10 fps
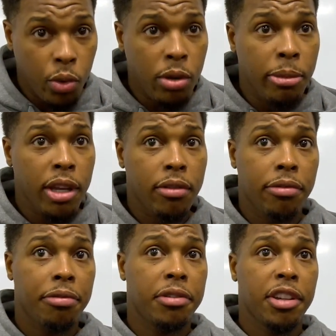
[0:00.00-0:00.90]
If you make
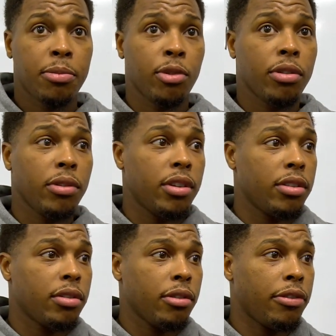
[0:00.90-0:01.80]
six more
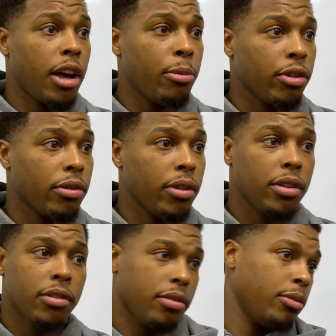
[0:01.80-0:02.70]
threes or five more
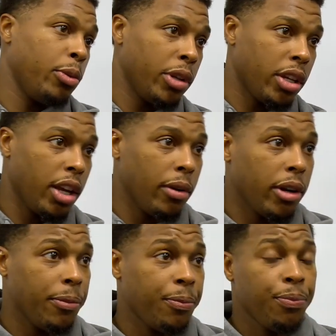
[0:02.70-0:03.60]
threes, we win the game,
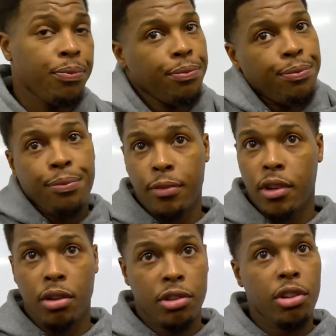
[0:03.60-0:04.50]
right?
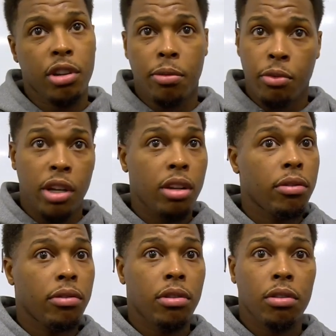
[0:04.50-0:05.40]
You know, still give them
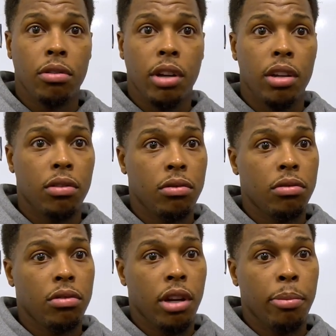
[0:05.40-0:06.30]
credit. You know, great
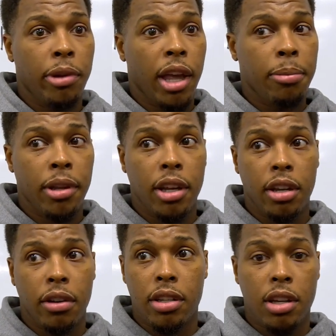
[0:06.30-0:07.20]
game
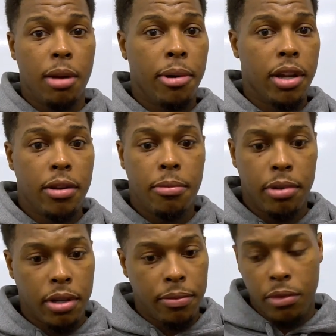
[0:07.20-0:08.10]
plan, job by them.
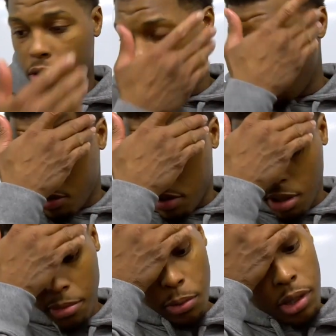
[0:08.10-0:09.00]
But, you know, it's just
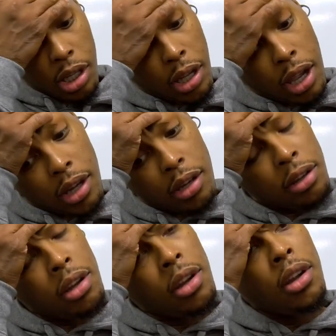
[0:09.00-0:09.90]
something we look at and
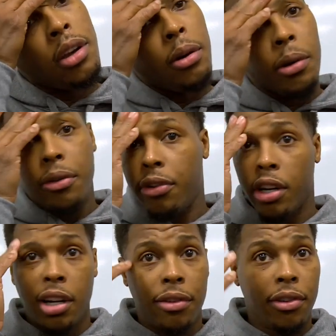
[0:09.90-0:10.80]
we
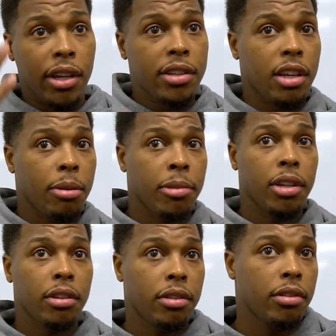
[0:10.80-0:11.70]
figure it out for next time. I
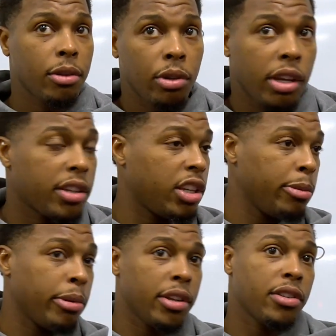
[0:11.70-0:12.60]
mean, if the next
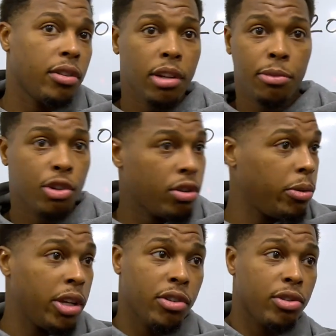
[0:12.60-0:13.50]
team plays on, I'm sure
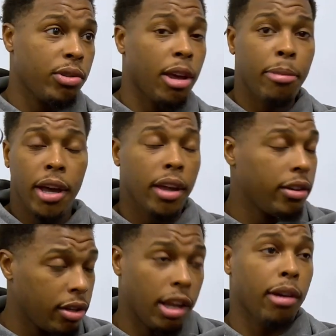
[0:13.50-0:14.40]
we ain't going to shoot that bad.
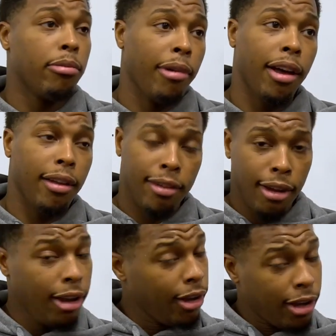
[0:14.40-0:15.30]

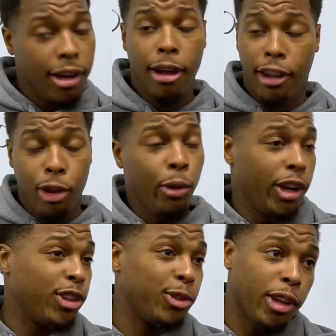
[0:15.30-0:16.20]
I know we
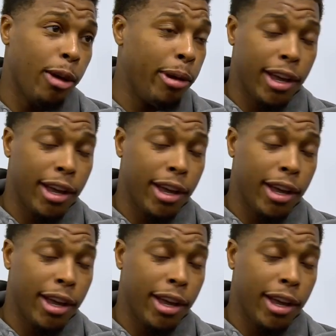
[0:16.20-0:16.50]
ain't going to shoot that bad.